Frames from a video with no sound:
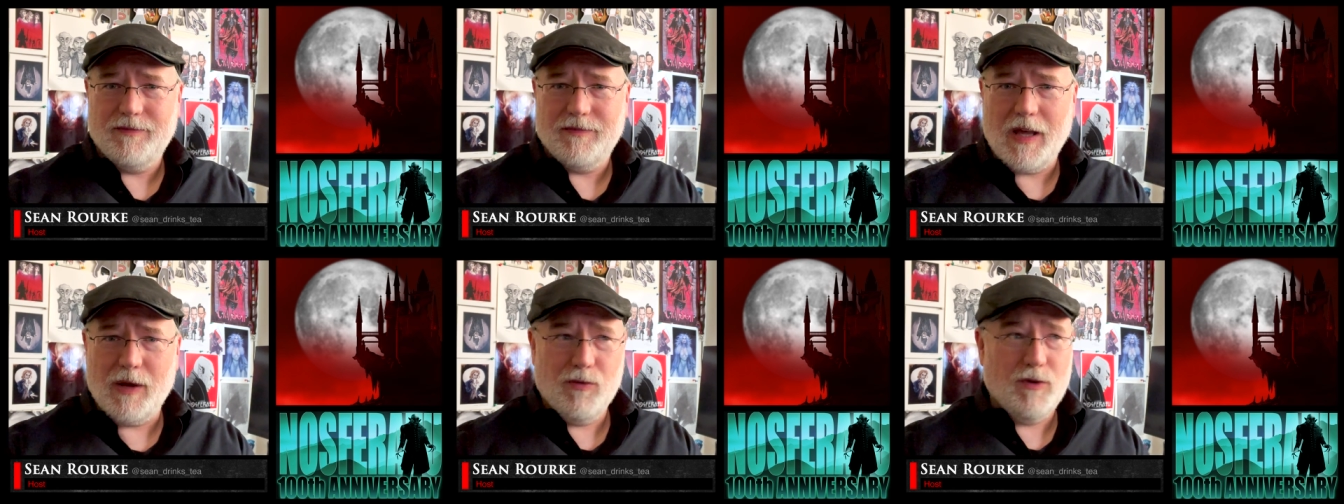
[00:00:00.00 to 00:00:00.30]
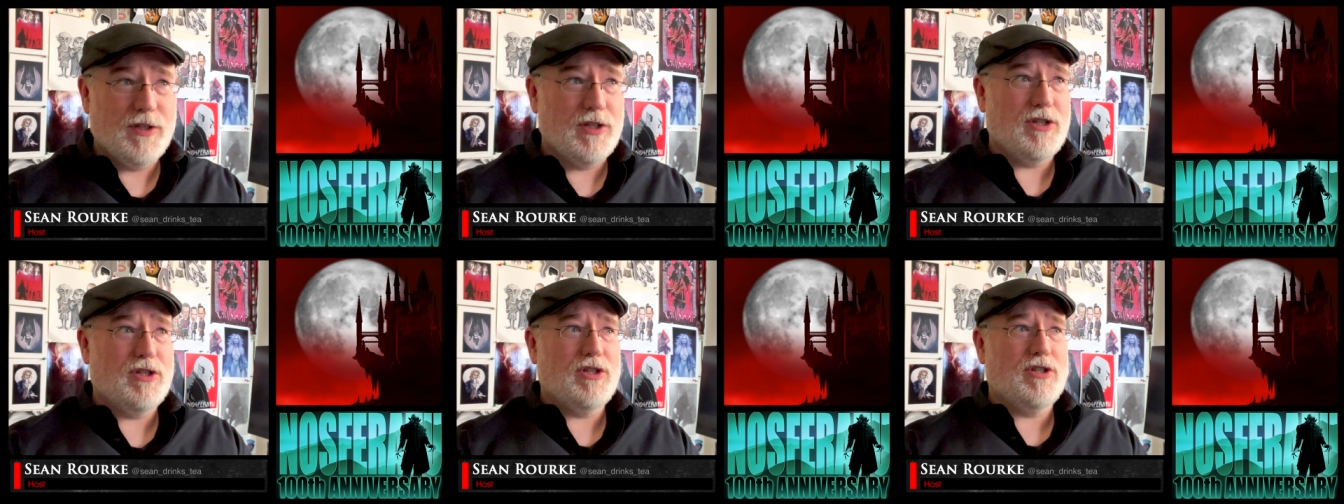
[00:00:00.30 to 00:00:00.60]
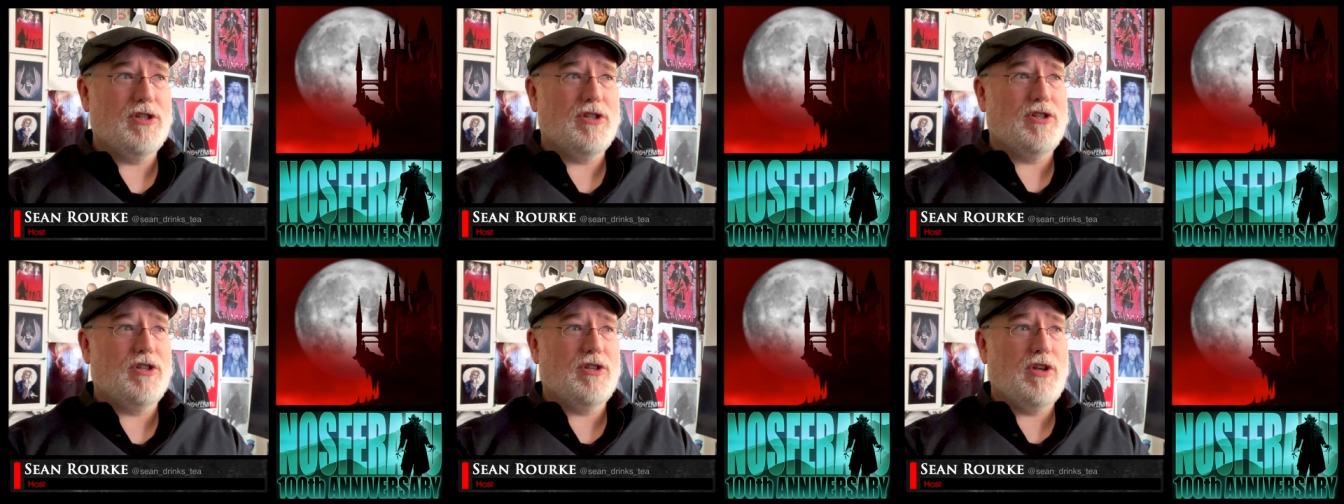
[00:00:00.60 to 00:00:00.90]
He was
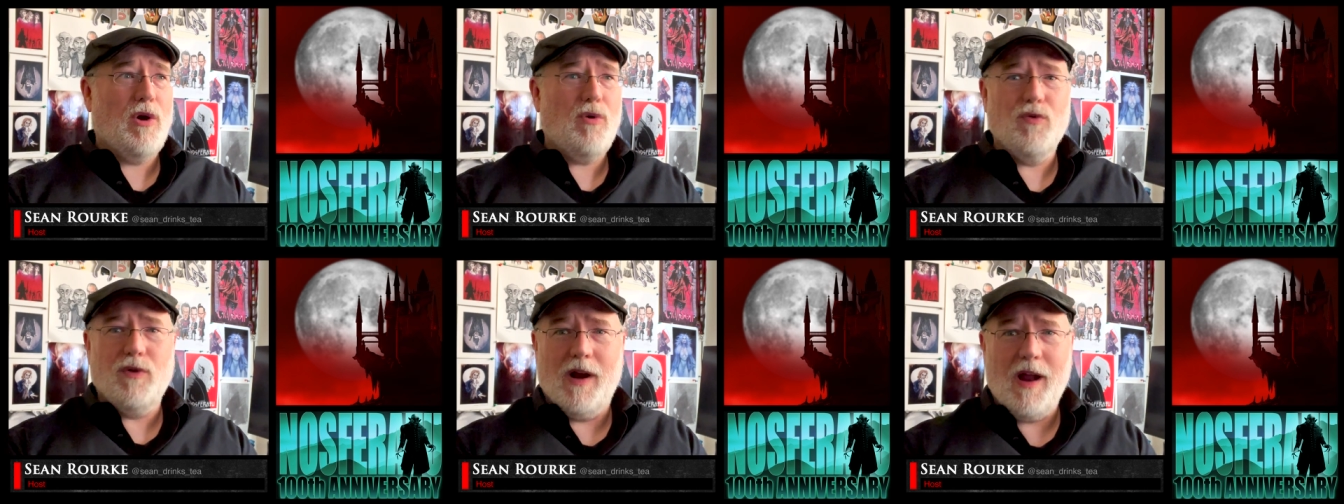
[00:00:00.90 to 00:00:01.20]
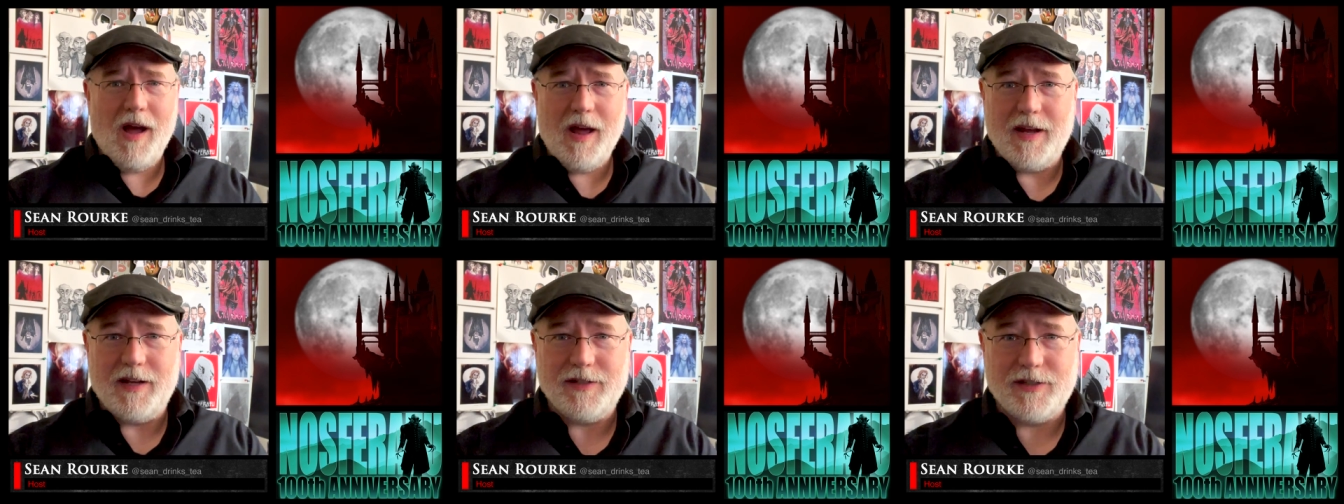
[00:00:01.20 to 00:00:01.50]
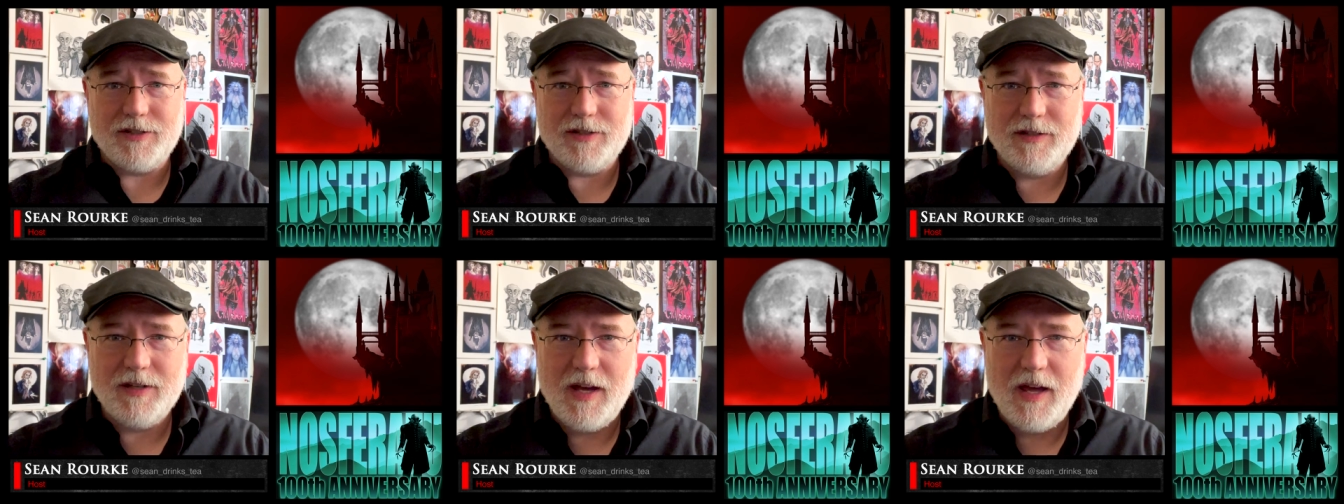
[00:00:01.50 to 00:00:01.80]
so
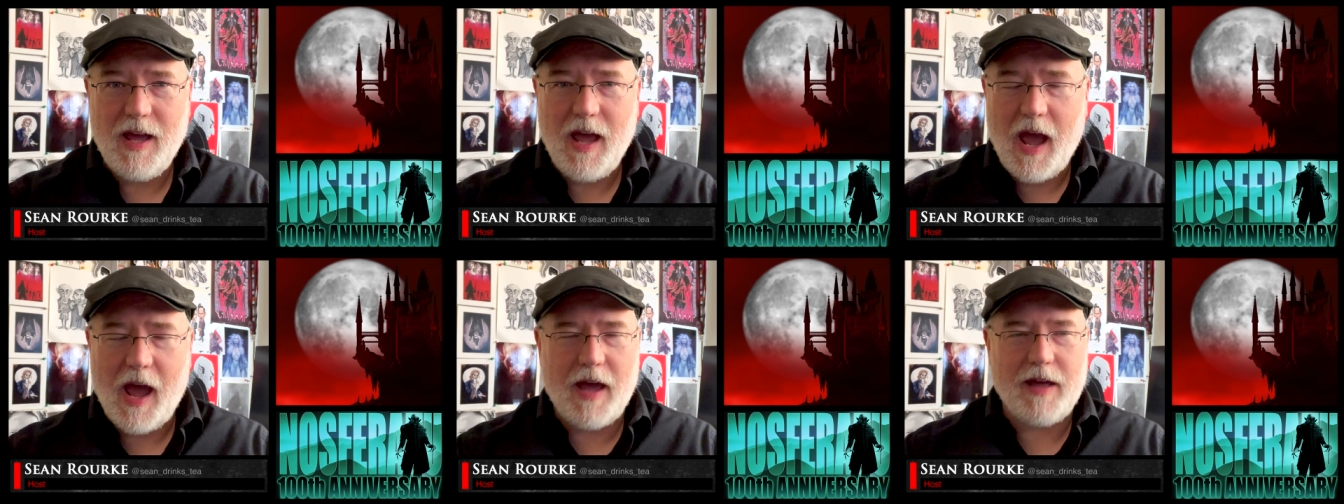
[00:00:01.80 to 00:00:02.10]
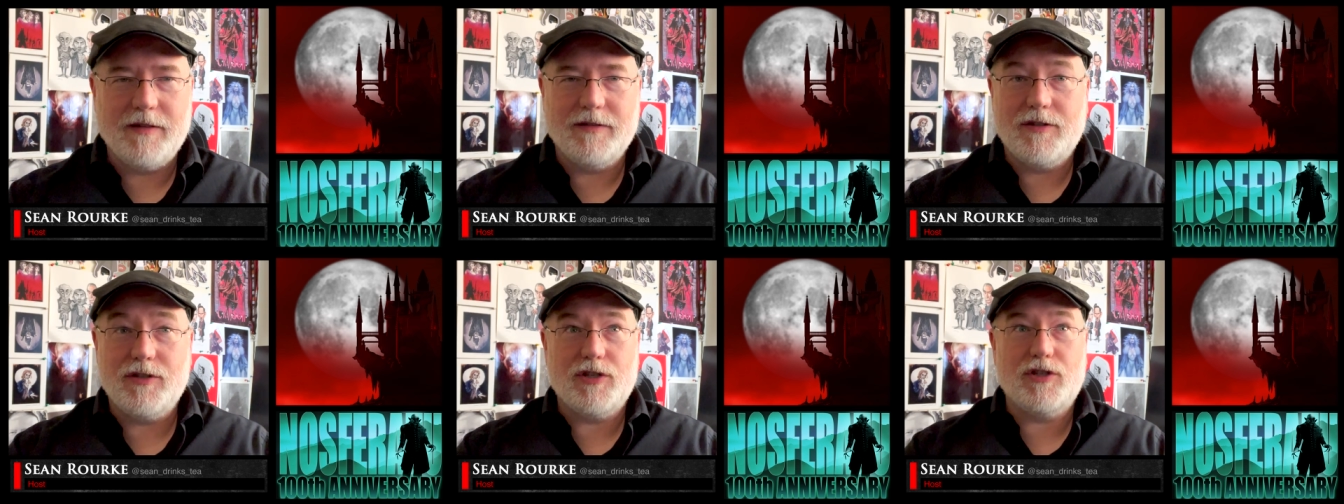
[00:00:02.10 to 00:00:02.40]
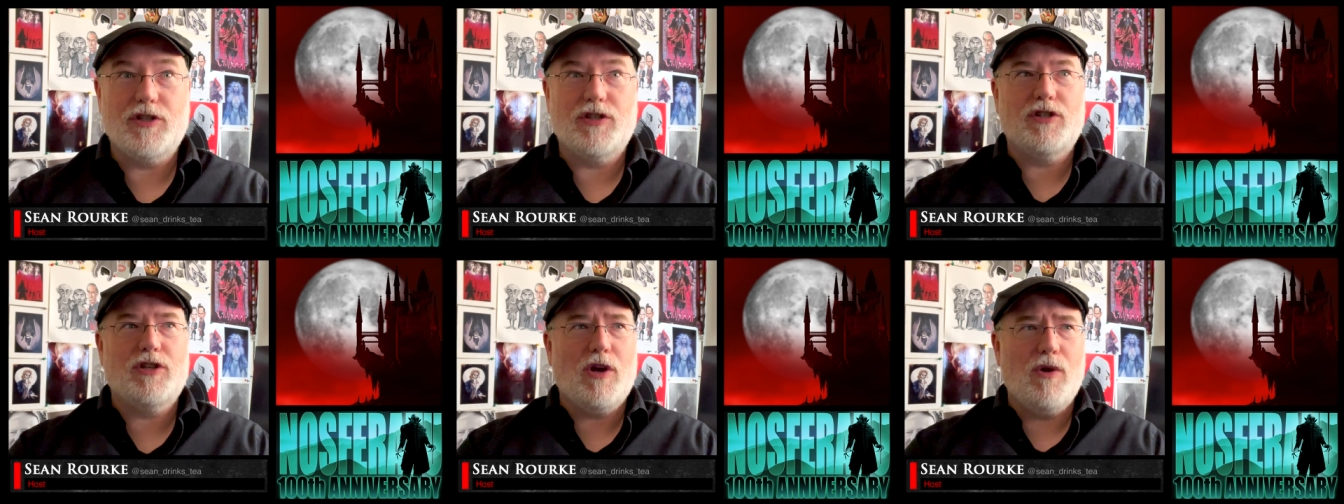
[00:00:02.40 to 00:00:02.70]
nice and
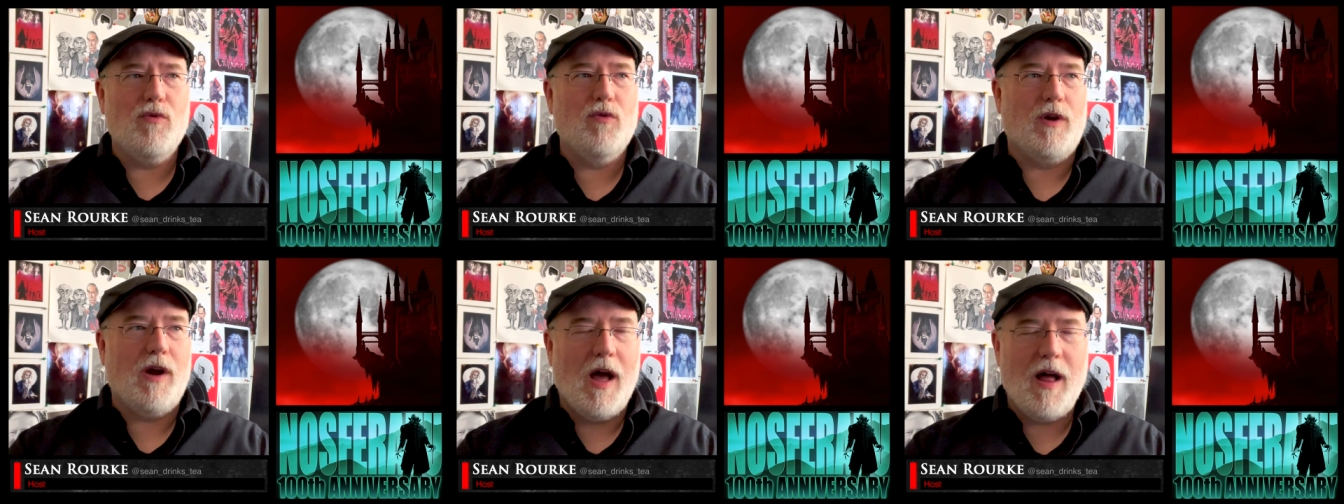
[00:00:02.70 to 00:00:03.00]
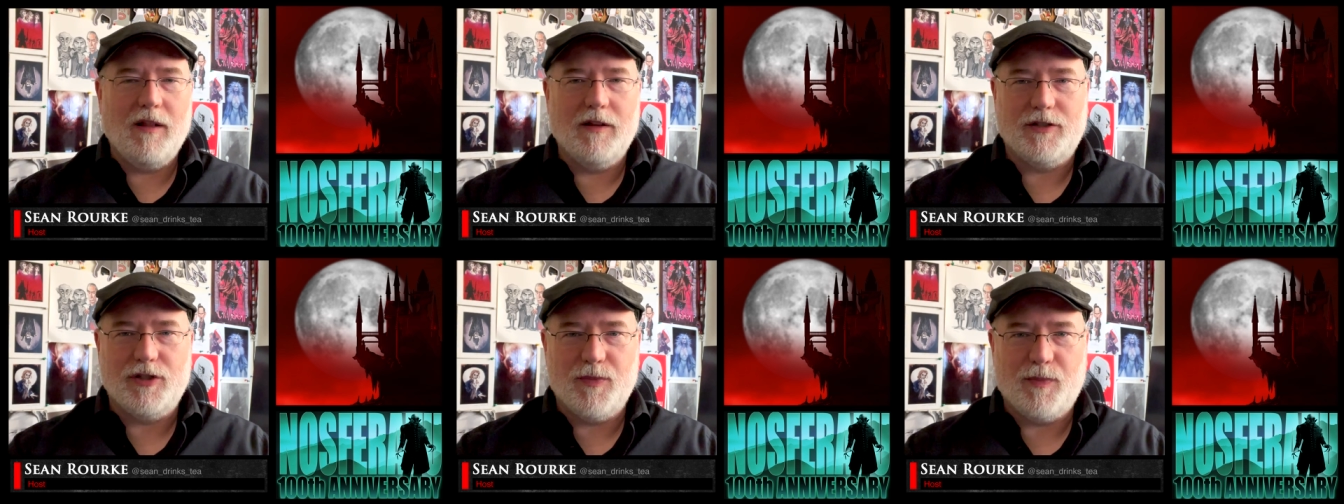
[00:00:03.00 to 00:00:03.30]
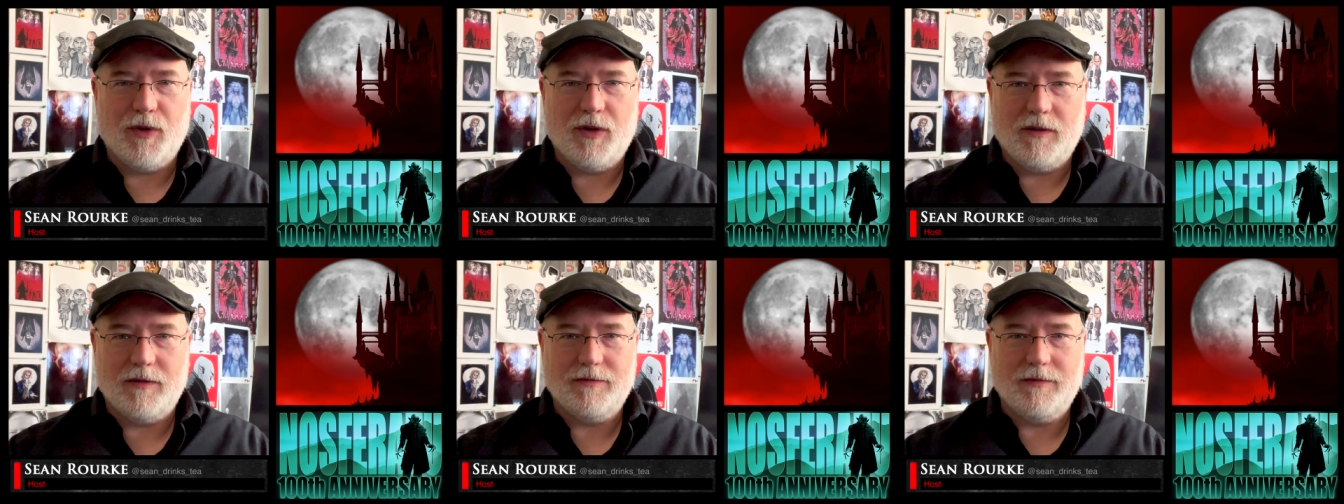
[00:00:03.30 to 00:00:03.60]
so
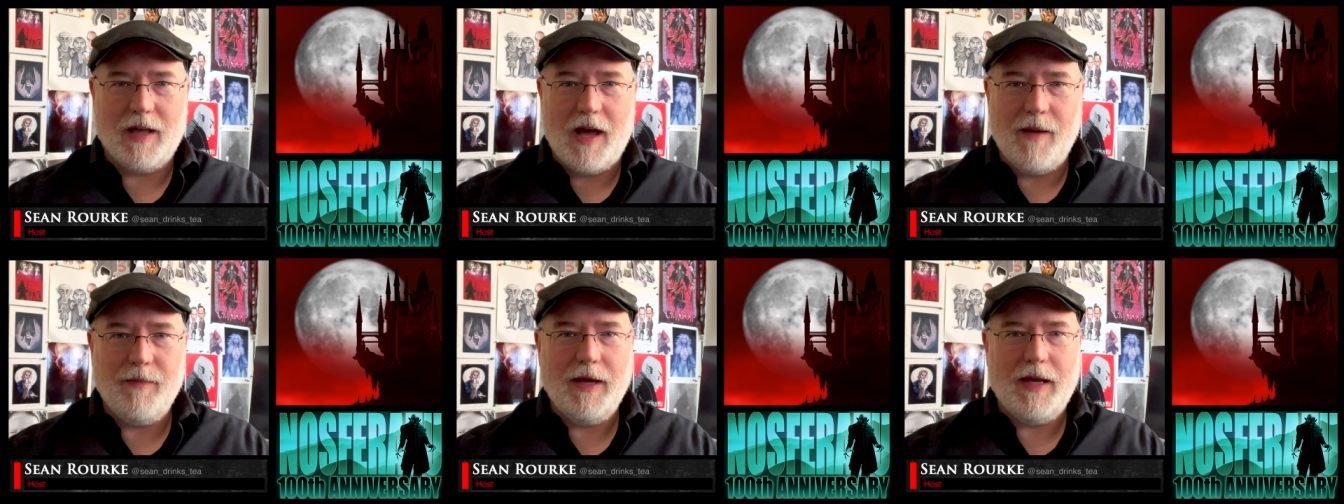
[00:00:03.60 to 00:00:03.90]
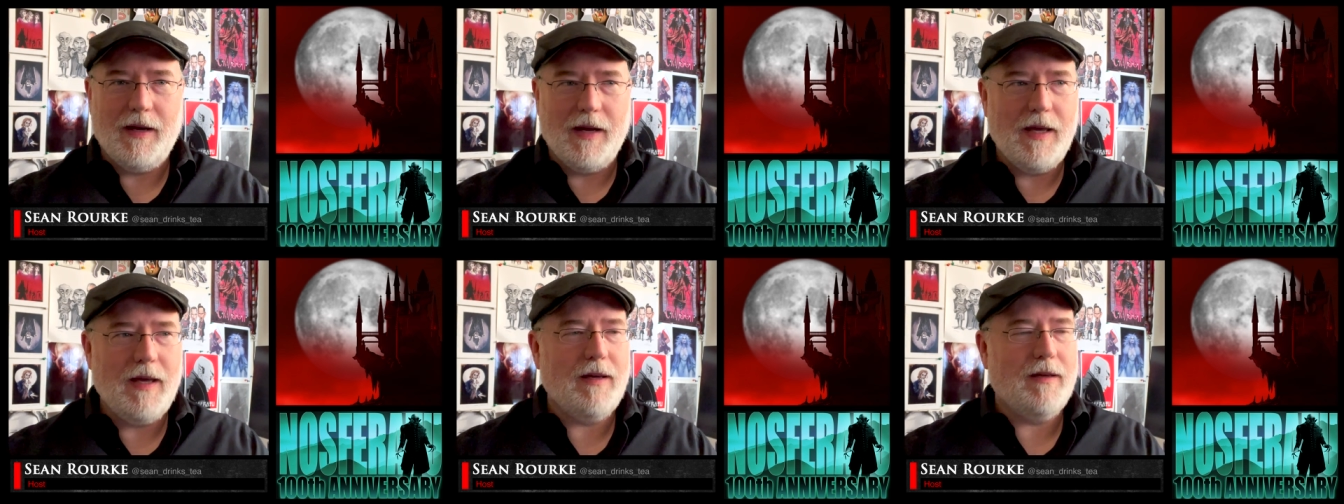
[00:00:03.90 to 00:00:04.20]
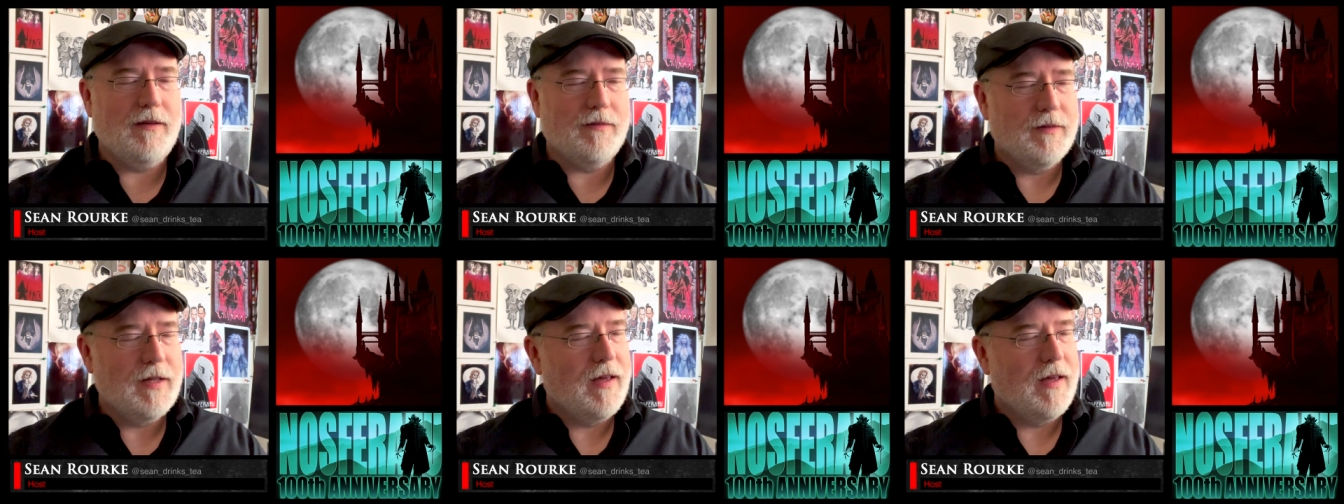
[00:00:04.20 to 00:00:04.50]
knowledgeable. I mean, he